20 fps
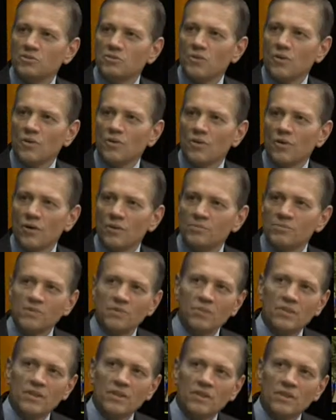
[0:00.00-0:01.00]
programs that
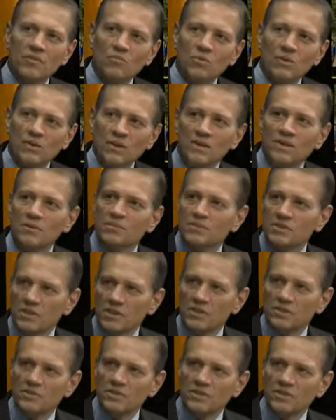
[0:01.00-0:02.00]
we think will lend
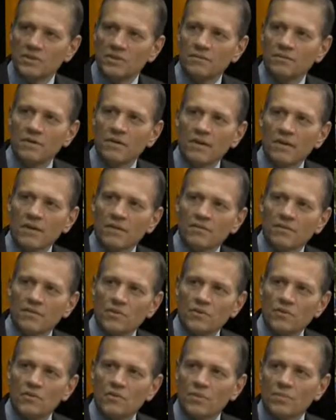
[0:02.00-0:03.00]
themselves to
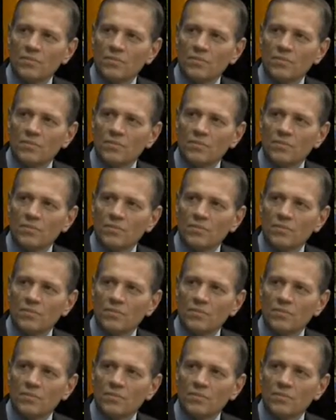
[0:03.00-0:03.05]
further our